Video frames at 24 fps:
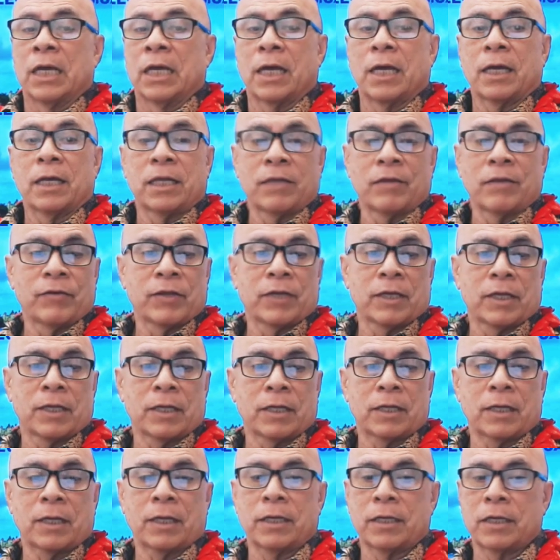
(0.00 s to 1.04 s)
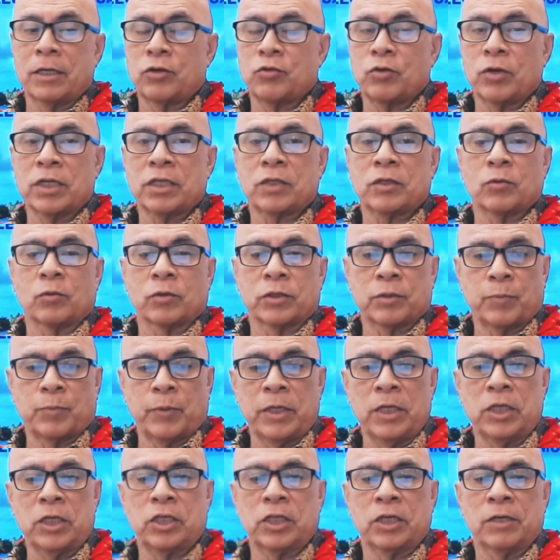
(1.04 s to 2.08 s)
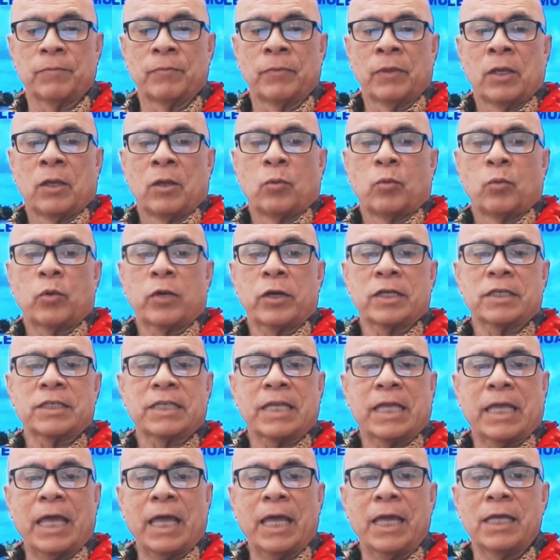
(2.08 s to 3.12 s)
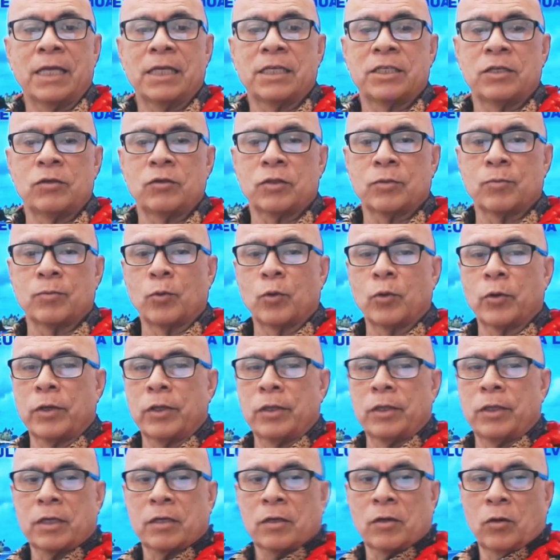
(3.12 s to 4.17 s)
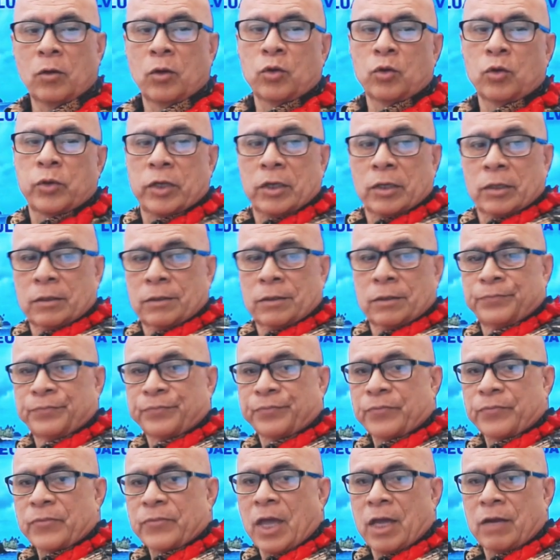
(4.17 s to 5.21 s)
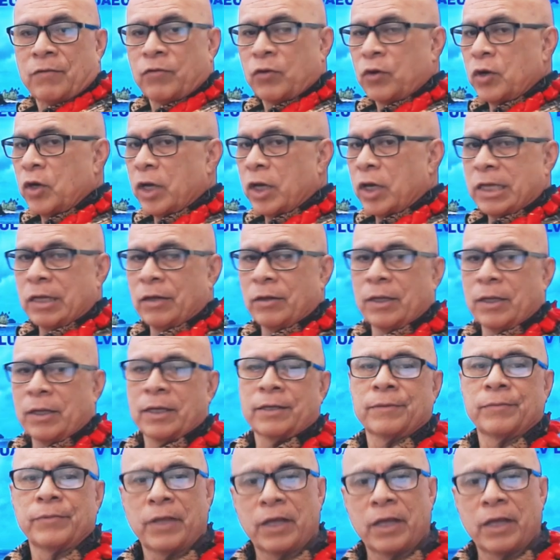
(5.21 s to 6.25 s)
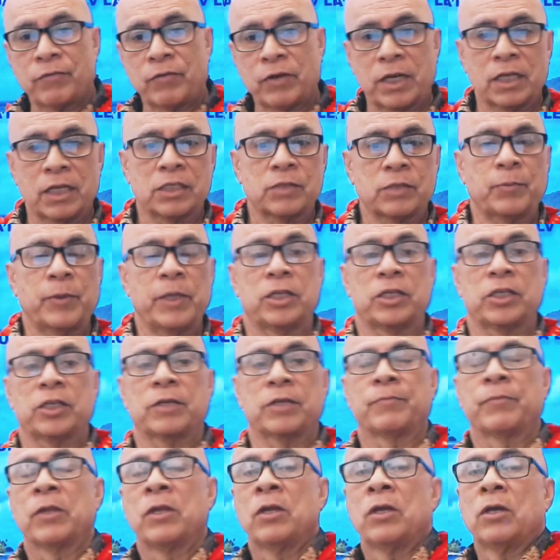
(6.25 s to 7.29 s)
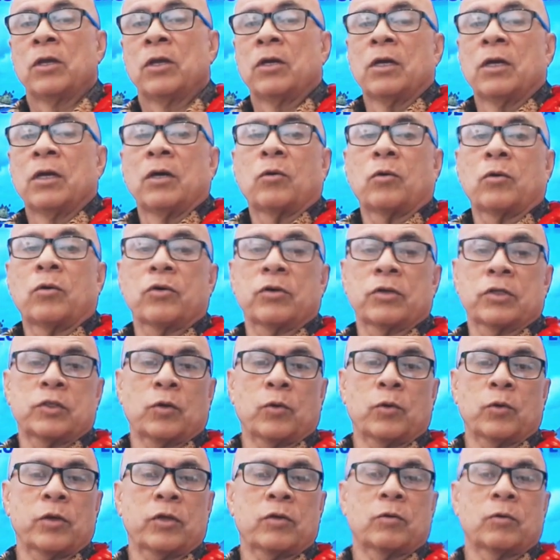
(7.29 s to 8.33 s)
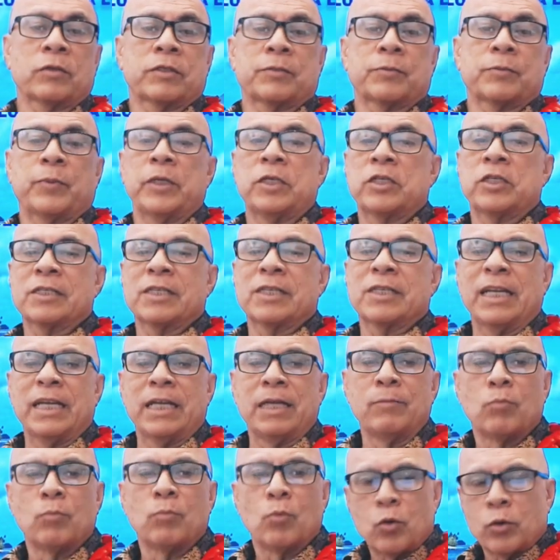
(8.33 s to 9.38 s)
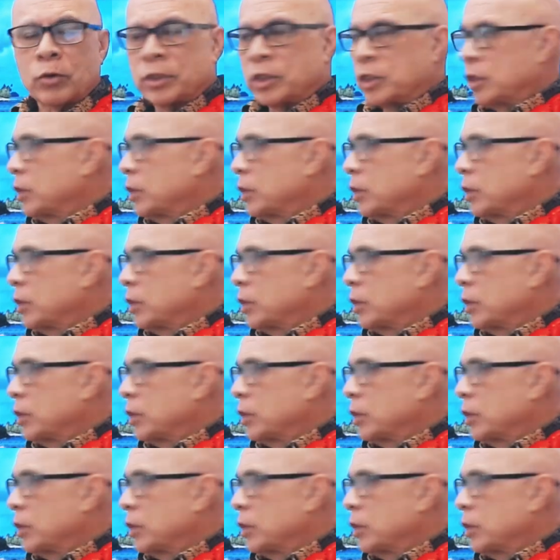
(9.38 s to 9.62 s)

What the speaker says: giving an address or speech, whereas K is used more in the colloquial and vernacular everyday speech. Oratorical speeches lean more to